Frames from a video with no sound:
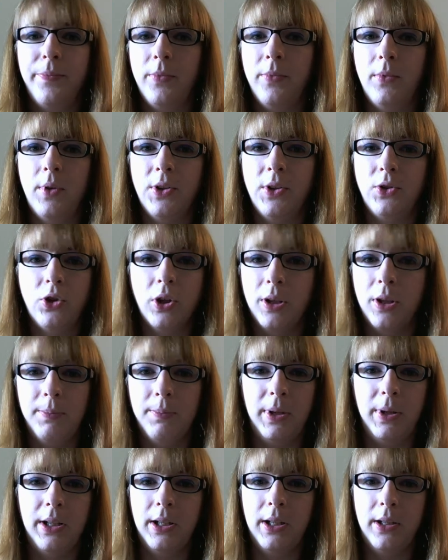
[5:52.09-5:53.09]
This
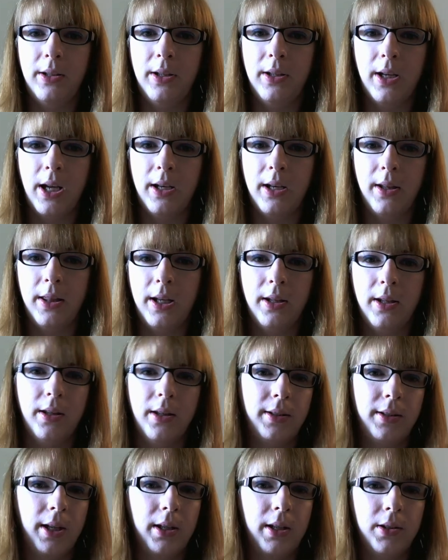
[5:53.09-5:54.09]
shouldn't be the kind of thing
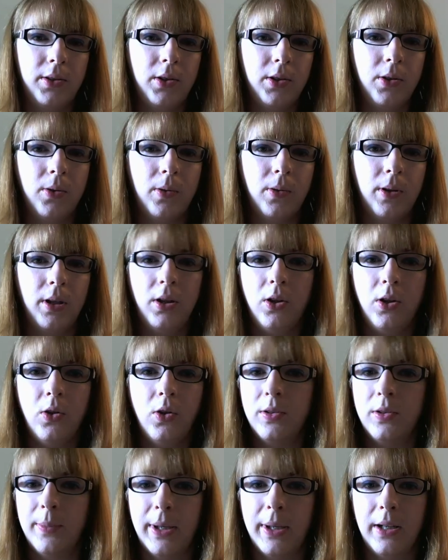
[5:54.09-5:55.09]
that takes you a
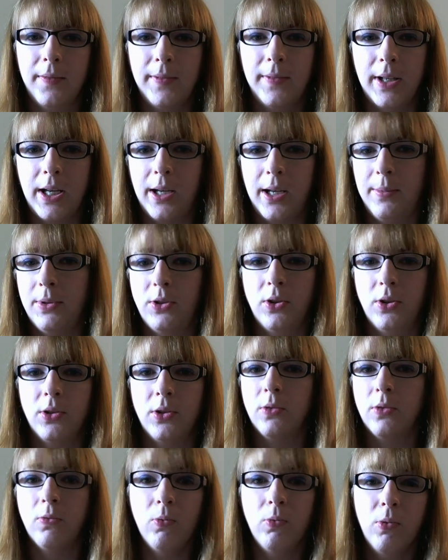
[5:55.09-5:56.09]
huge amount of time. It's
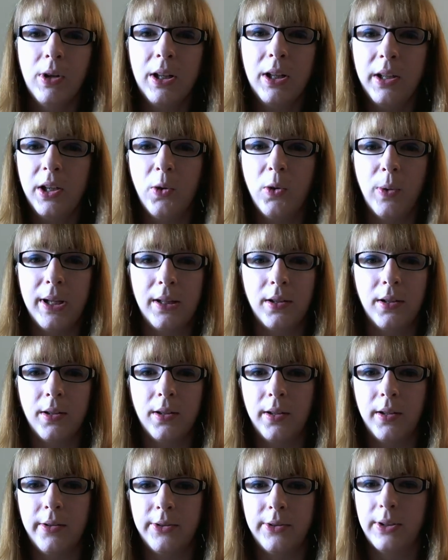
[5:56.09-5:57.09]
just a really quick
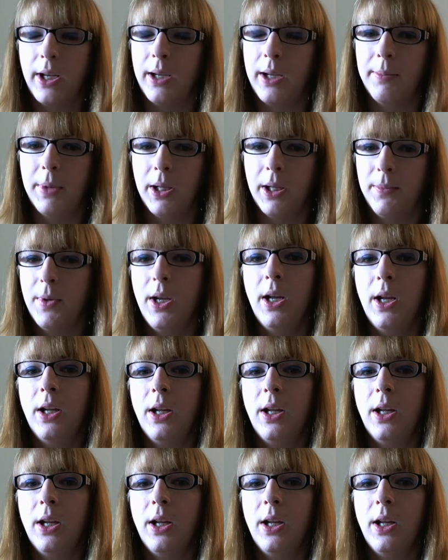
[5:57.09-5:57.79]
little assignment.